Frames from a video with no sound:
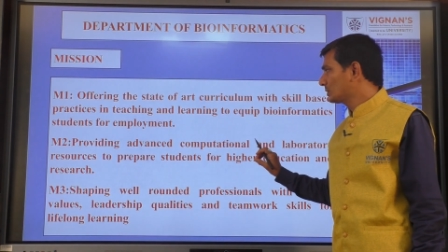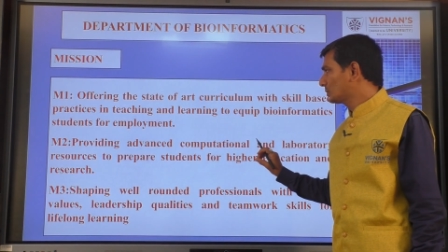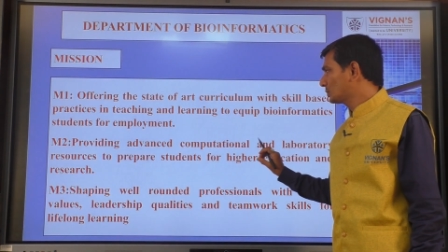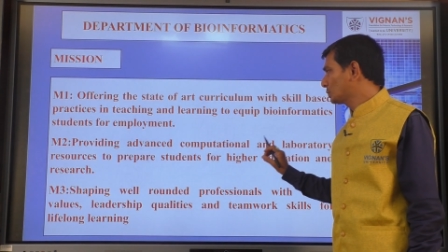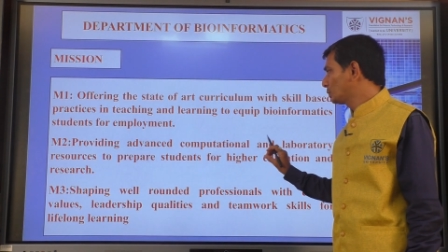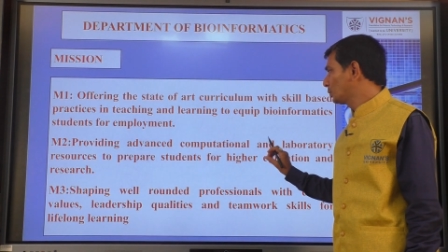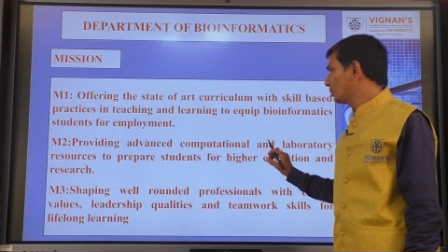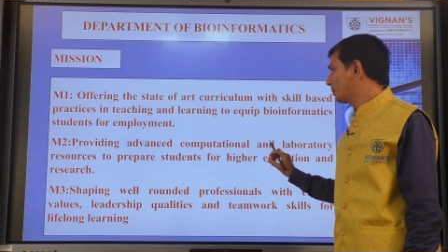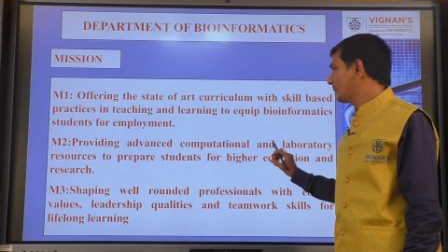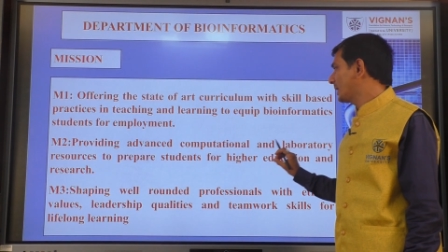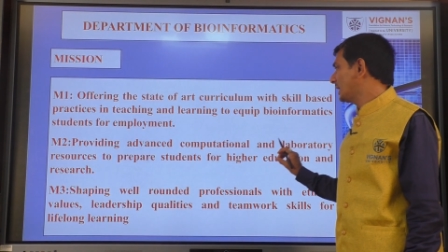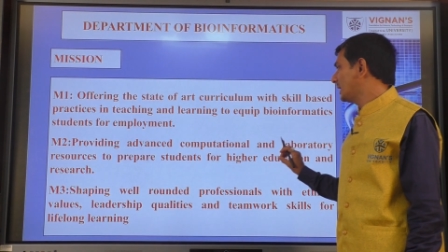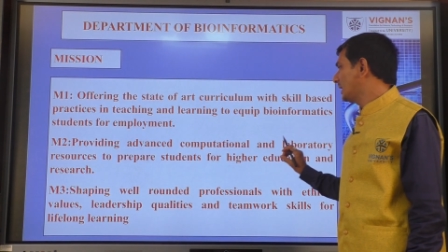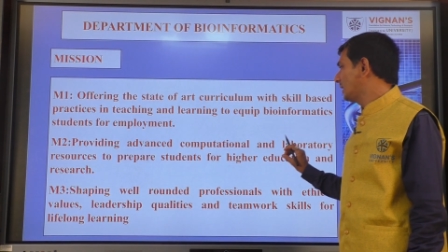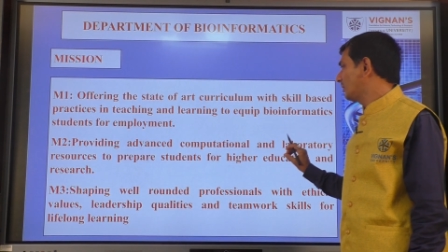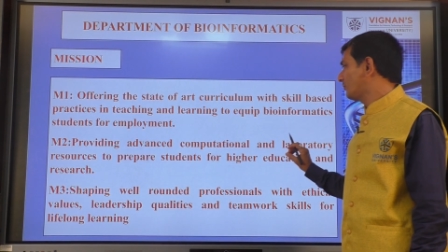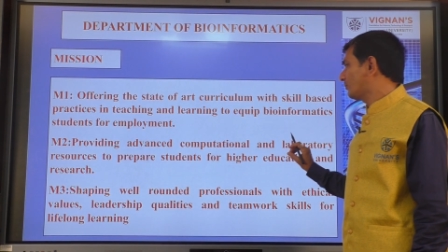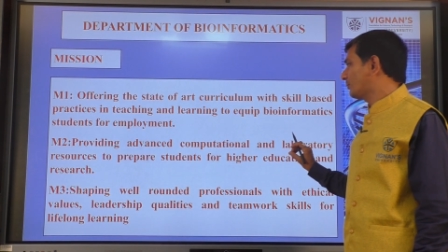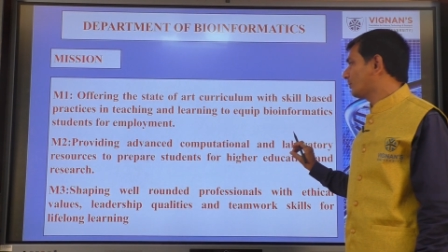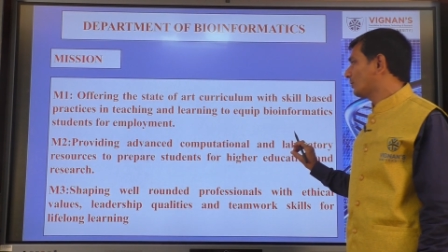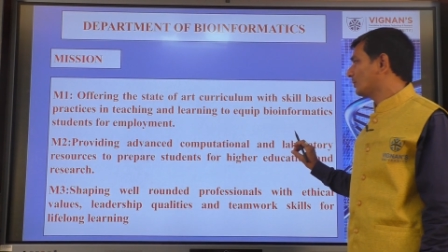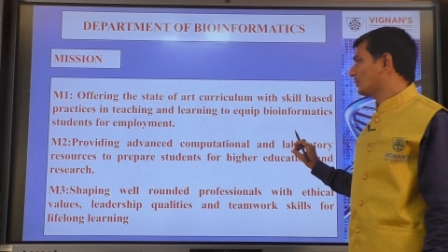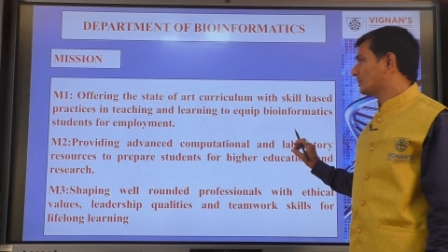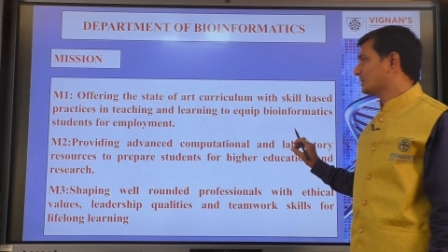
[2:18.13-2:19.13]
2 mainly
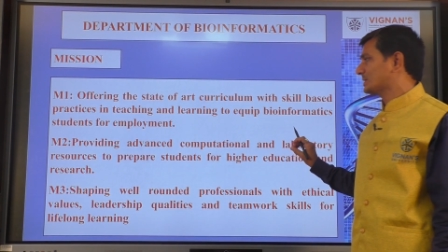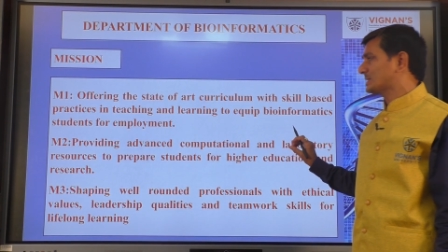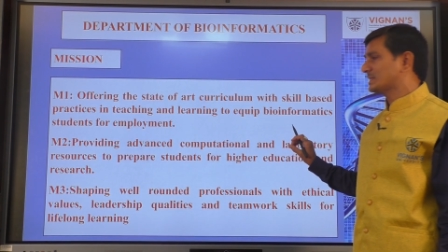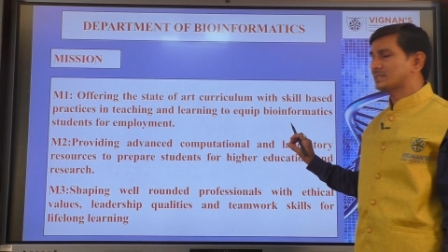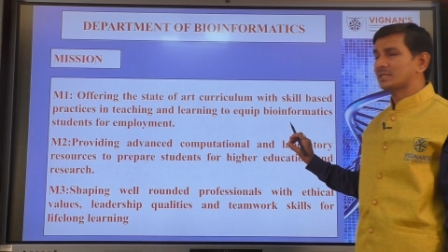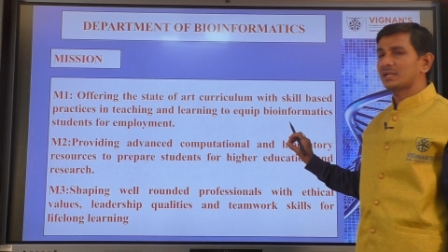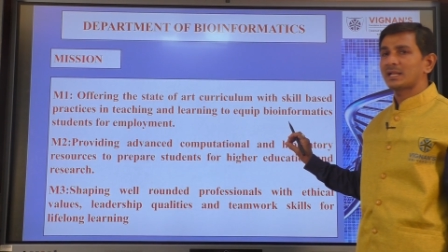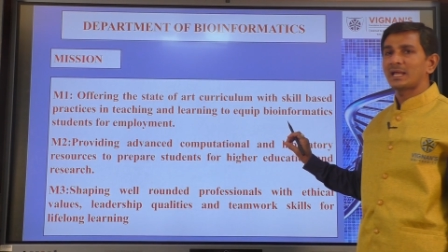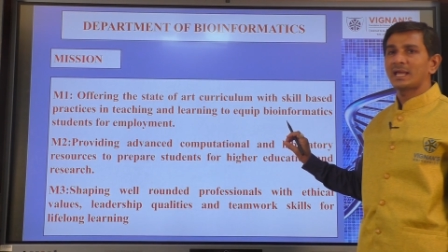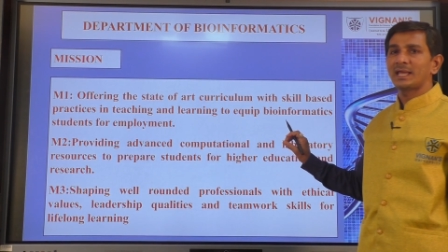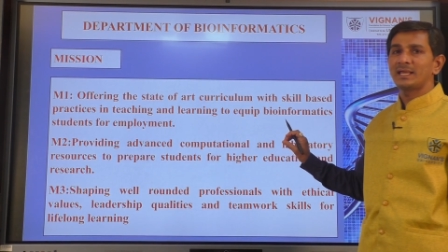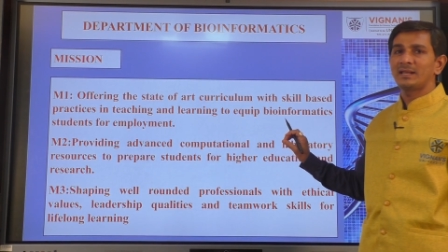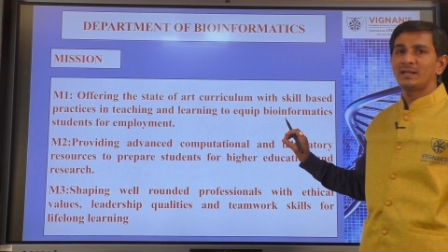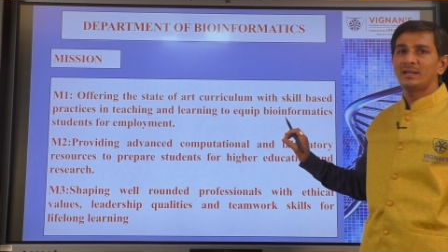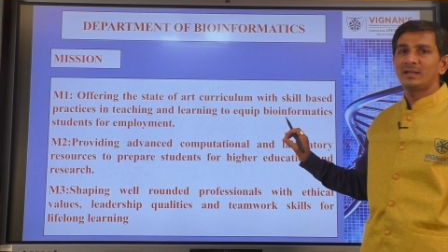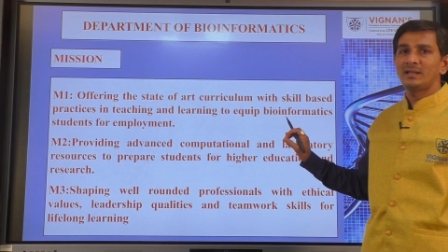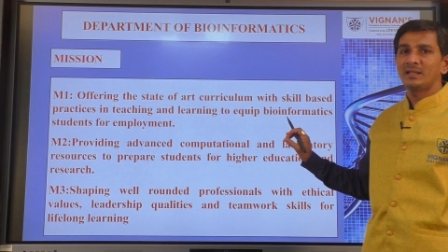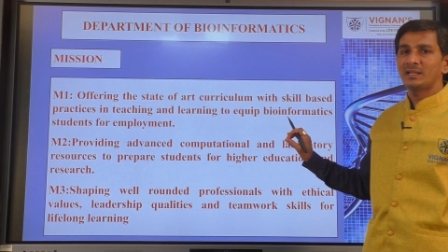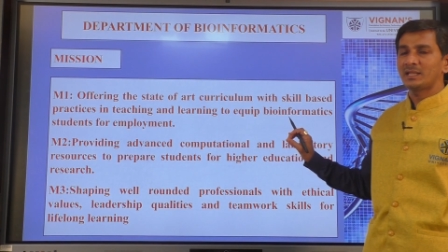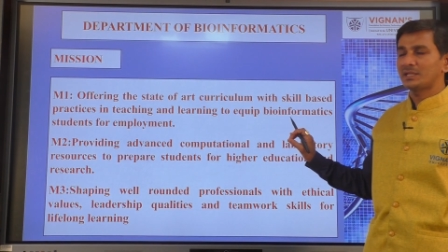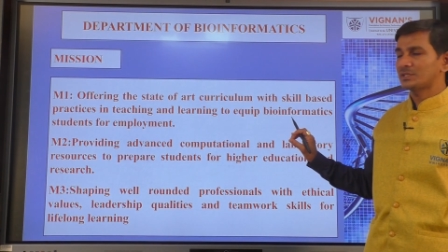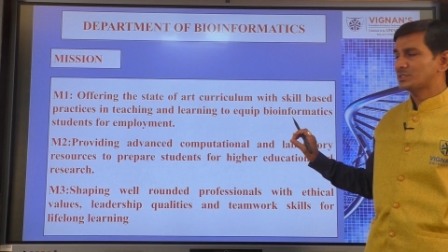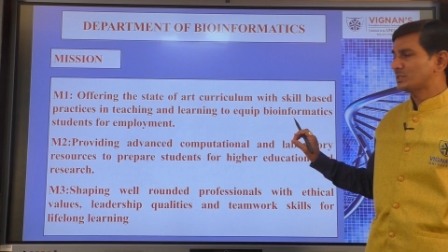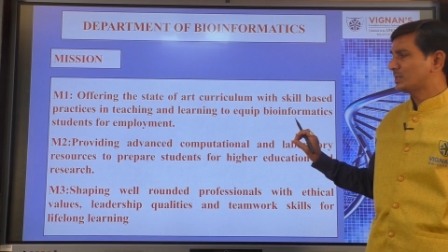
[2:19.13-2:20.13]
focuses on higher
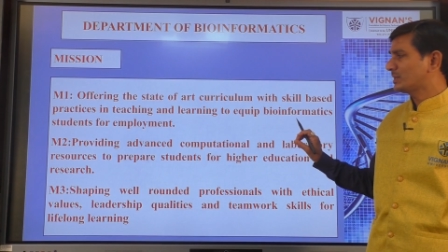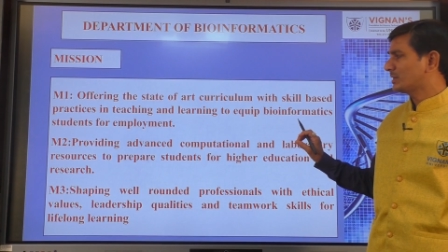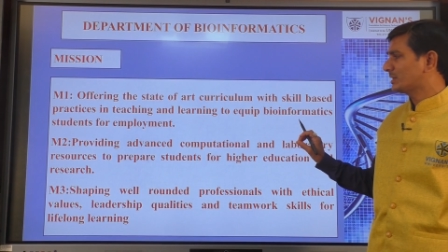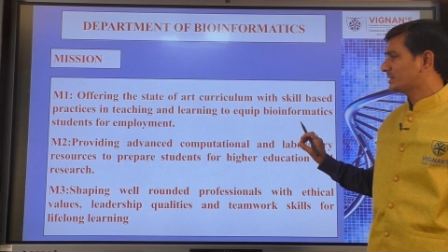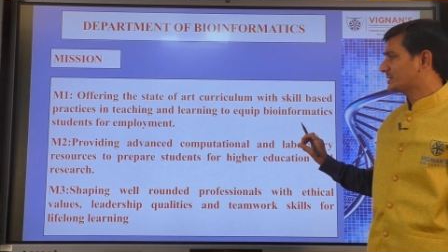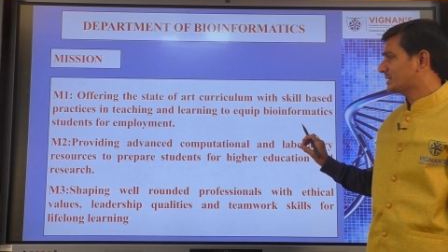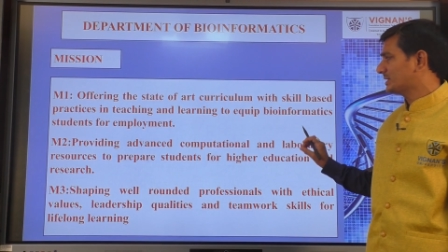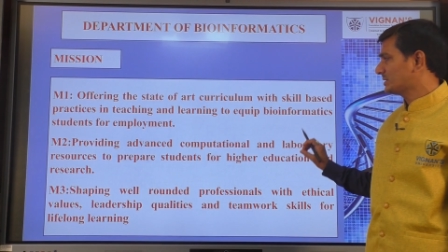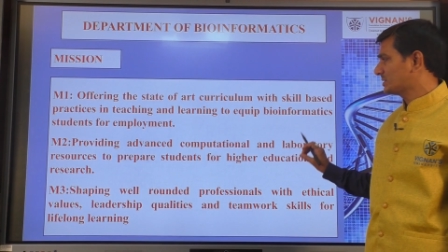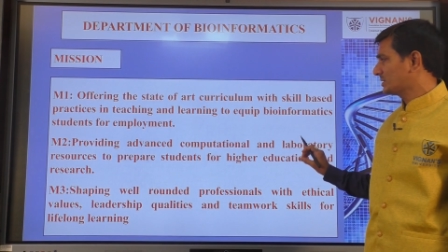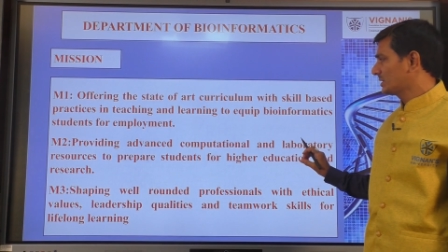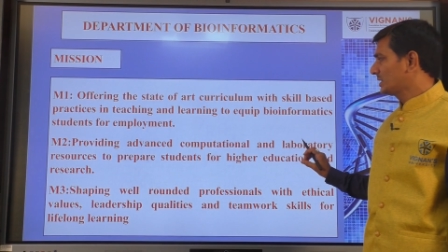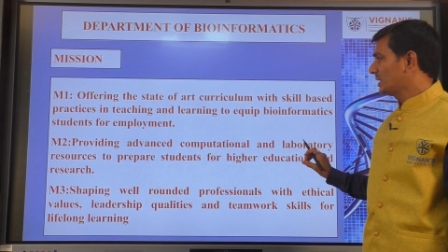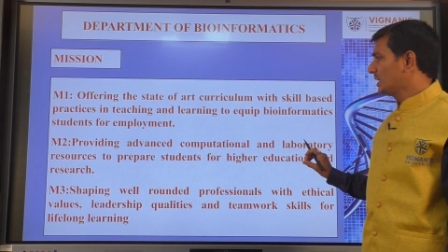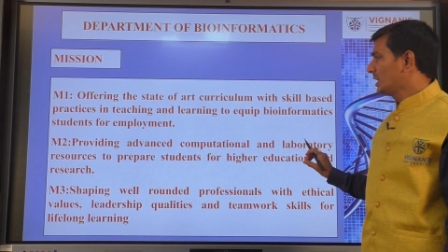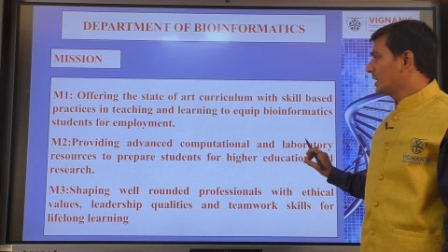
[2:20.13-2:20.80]
education and research.